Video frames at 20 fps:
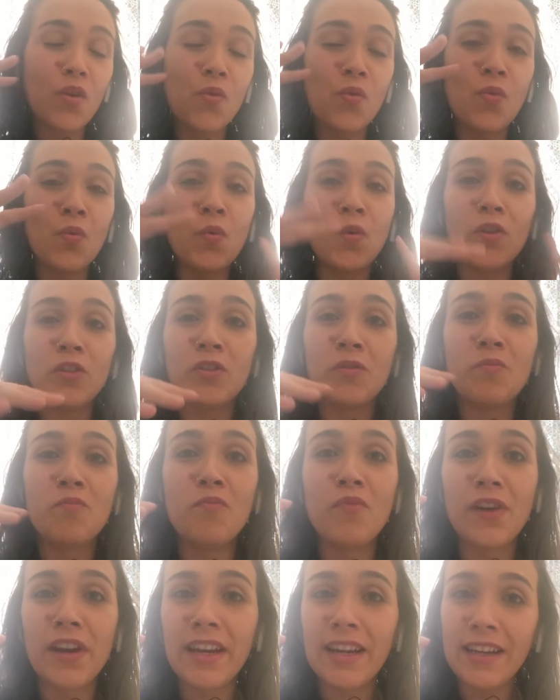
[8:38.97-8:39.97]
won't
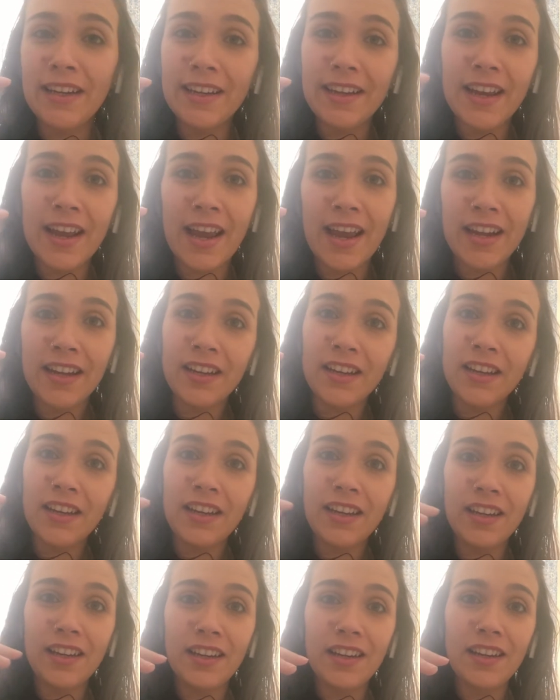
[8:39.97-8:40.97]
bring
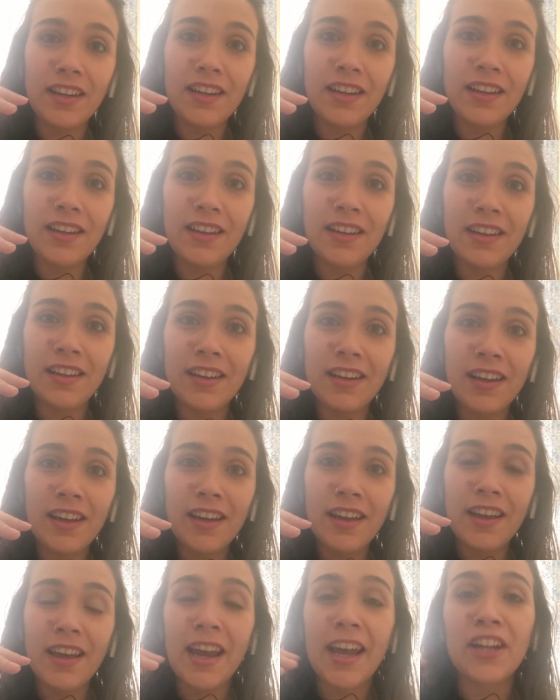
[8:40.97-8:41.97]
any
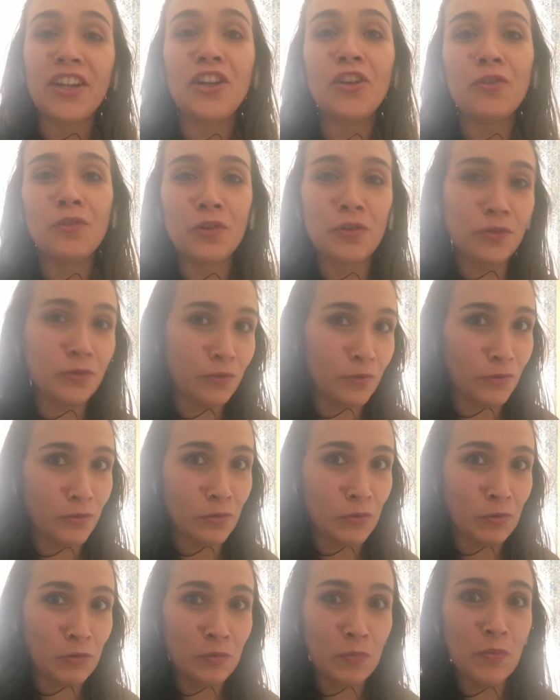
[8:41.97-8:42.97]
growth
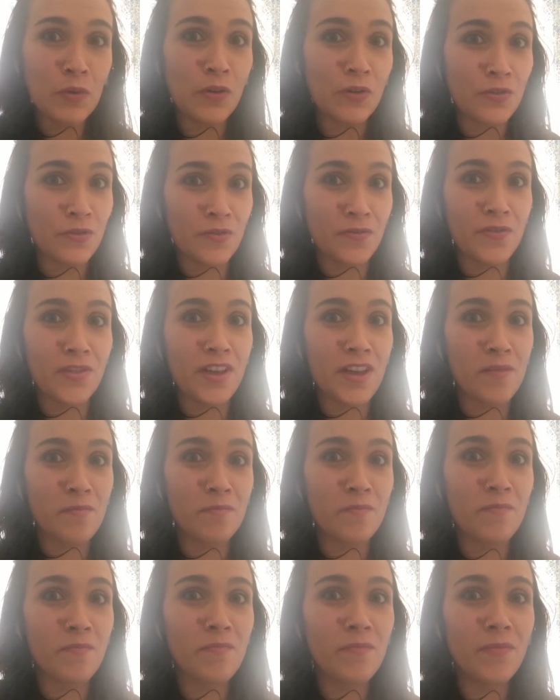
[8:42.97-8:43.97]
to both of
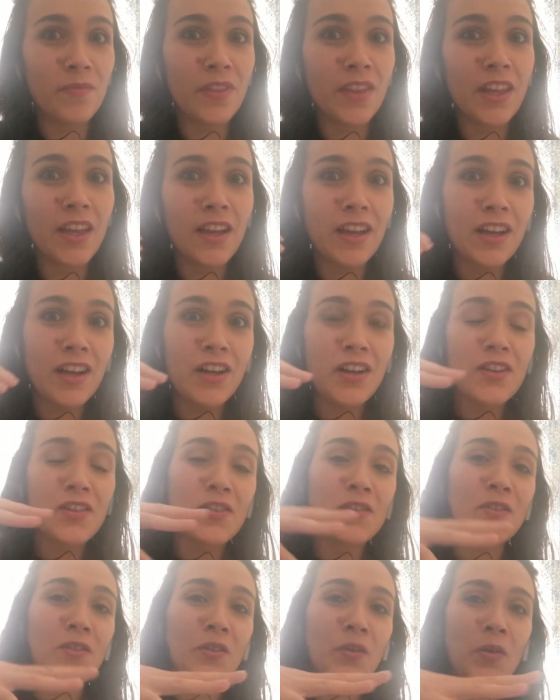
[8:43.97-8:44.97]
them.
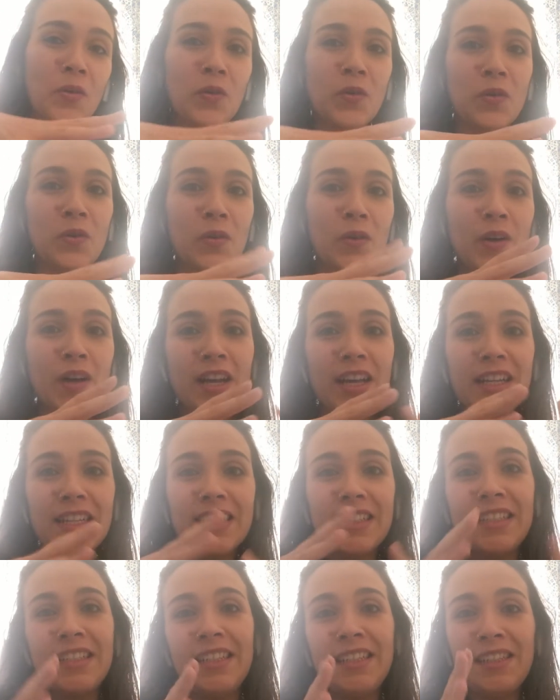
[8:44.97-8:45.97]
So
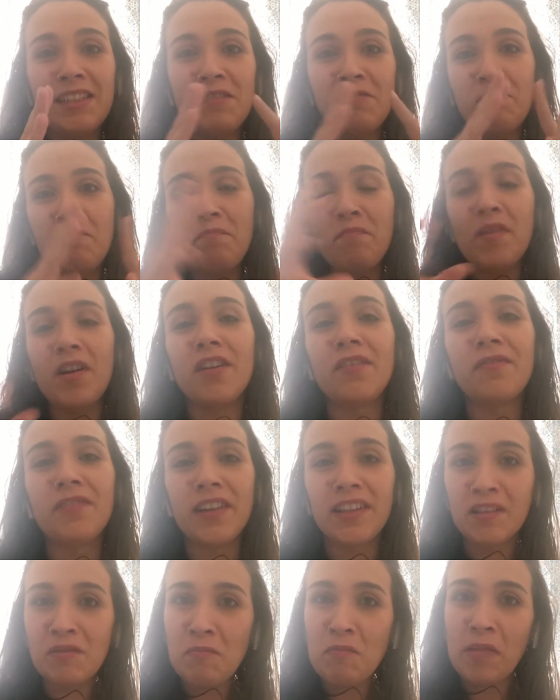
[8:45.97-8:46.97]
this
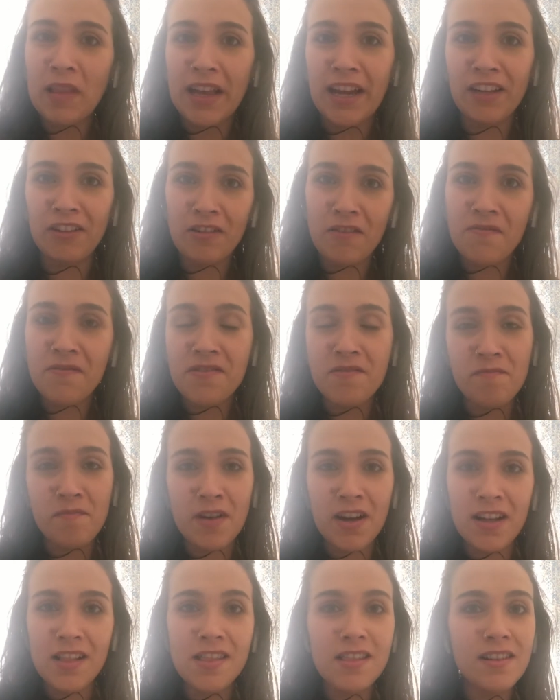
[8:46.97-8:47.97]
perfect plan of the
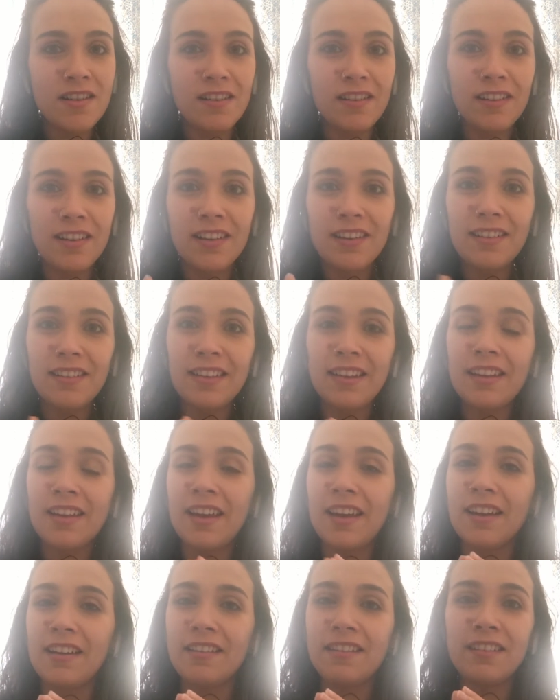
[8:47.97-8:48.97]
mother
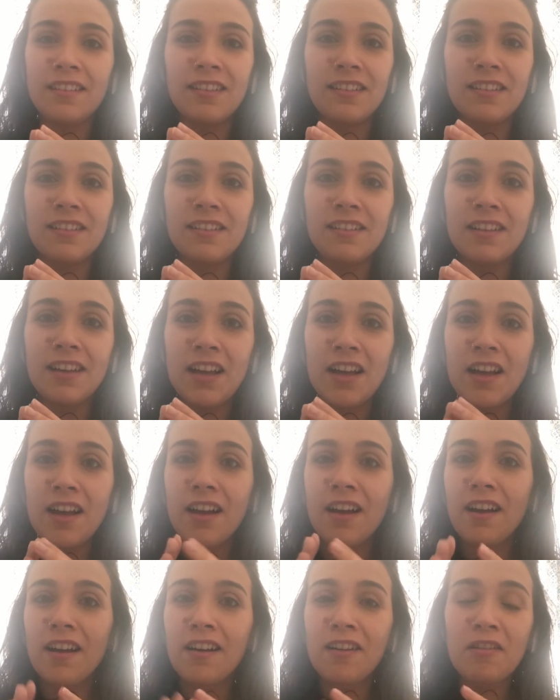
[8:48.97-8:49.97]
can
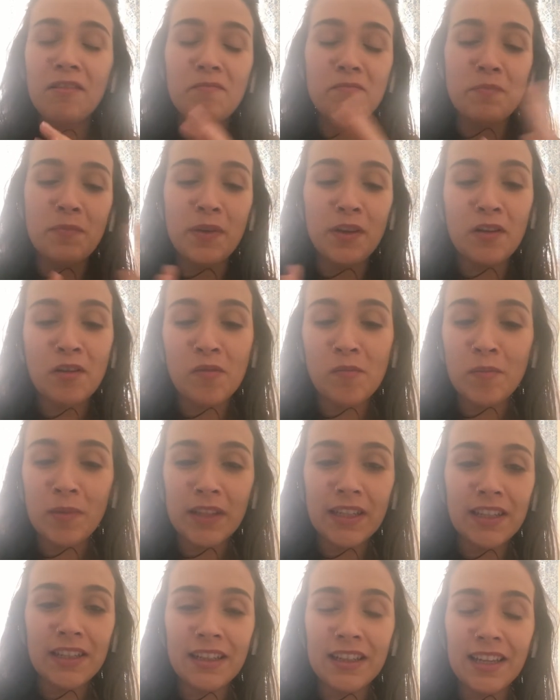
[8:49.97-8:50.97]
be
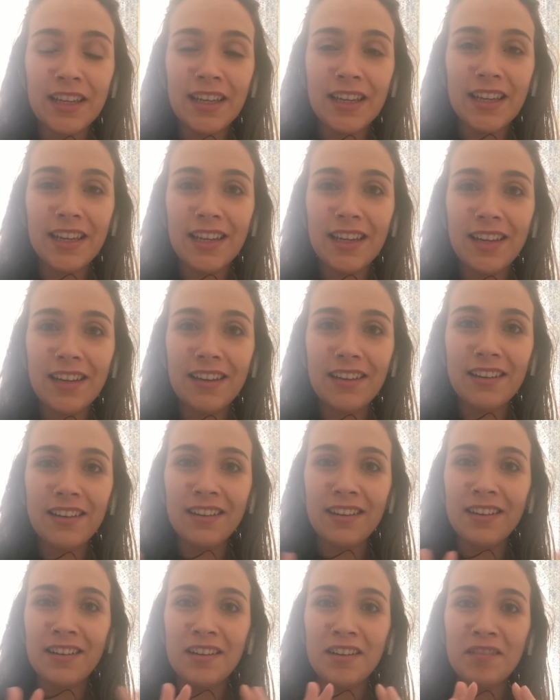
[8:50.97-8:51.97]
completely
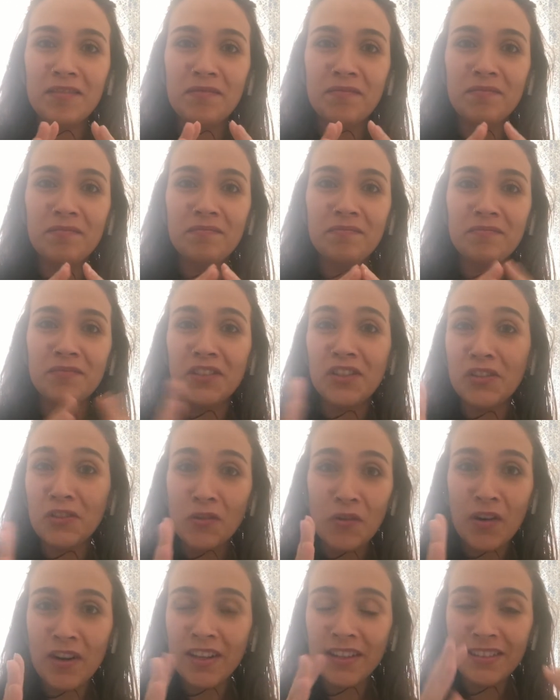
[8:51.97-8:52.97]

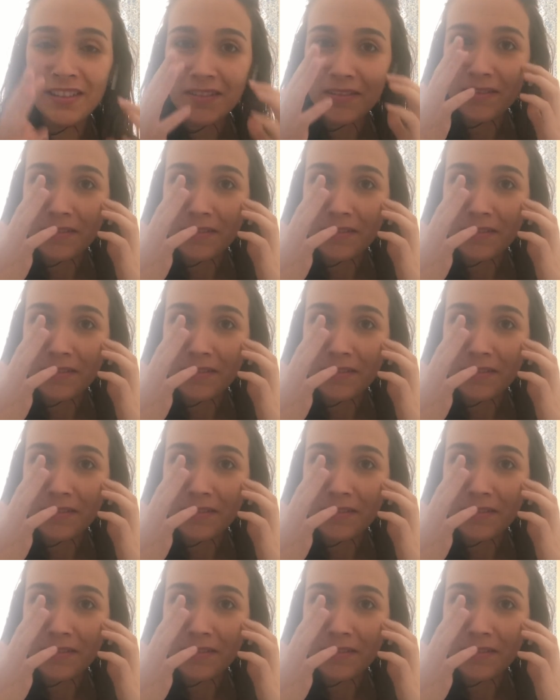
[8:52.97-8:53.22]
destroyed.